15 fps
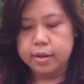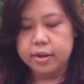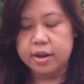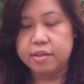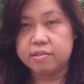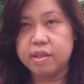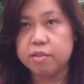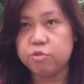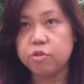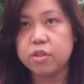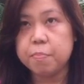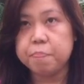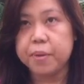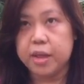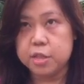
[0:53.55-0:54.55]
Listen to the
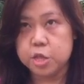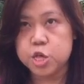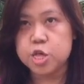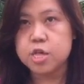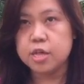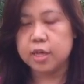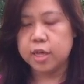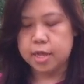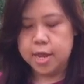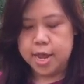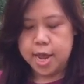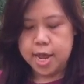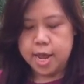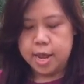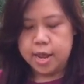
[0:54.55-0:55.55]
pitch.
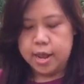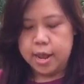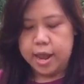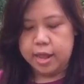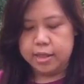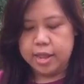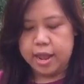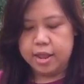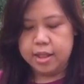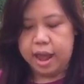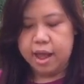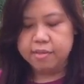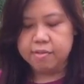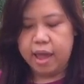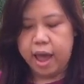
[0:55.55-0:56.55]
And then
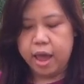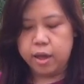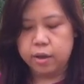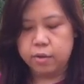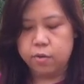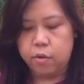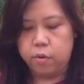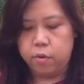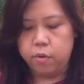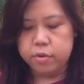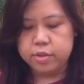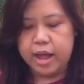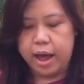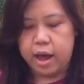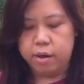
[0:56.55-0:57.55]
as I go
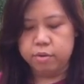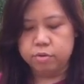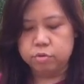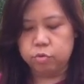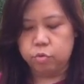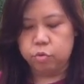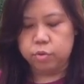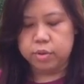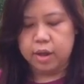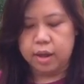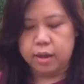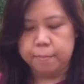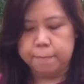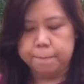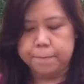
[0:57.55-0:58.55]
down to
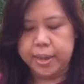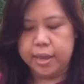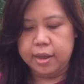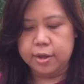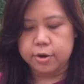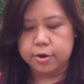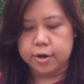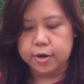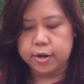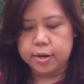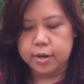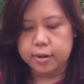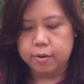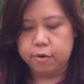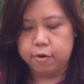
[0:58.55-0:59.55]
the bigger
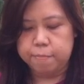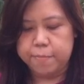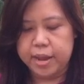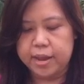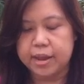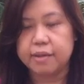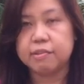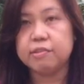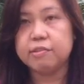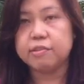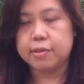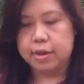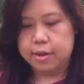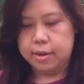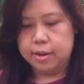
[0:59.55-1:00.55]
or biggest
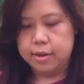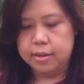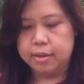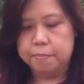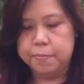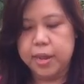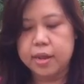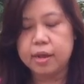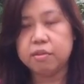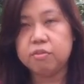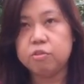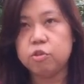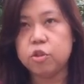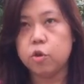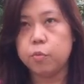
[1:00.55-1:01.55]

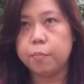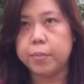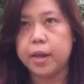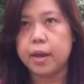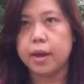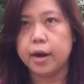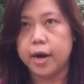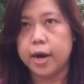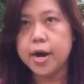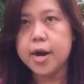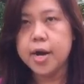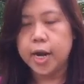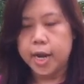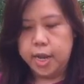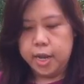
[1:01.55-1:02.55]
tube here,
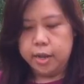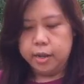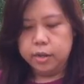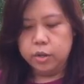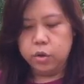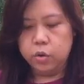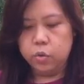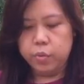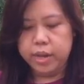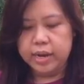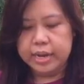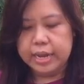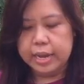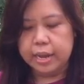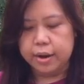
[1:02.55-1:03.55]
you will
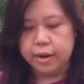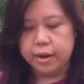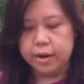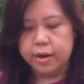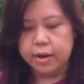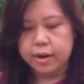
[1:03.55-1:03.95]
hear